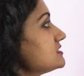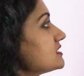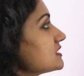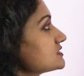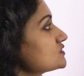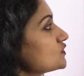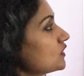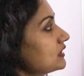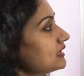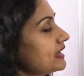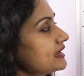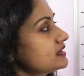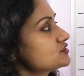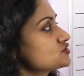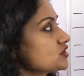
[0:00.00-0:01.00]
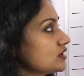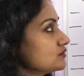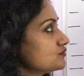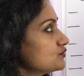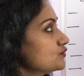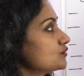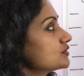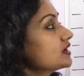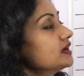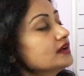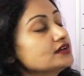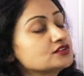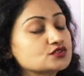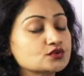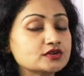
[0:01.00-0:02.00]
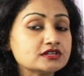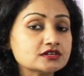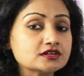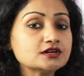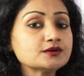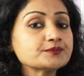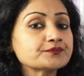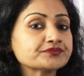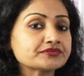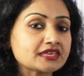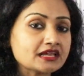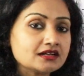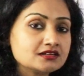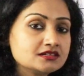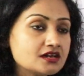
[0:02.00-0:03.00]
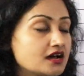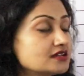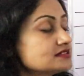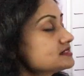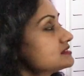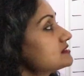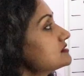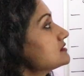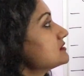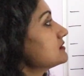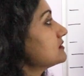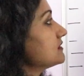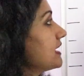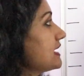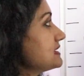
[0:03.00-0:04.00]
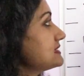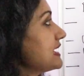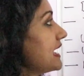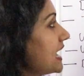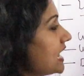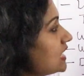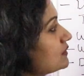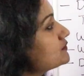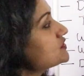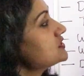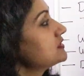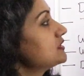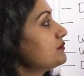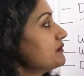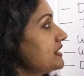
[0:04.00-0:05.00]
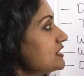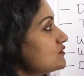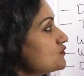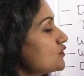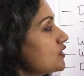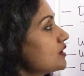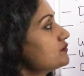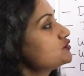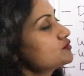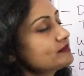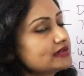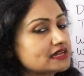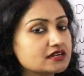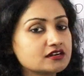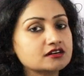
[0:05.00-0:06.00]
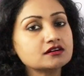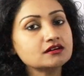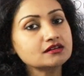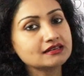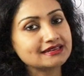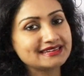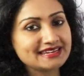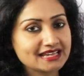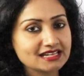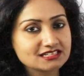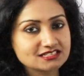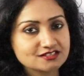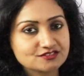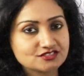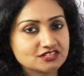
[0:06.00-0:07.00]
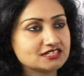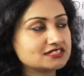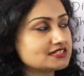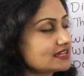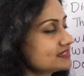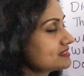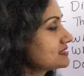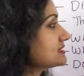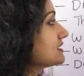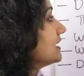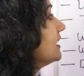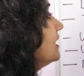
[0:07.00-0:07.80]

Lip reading: does not like junk food. So here does has helped the main verb to make a negative sentence.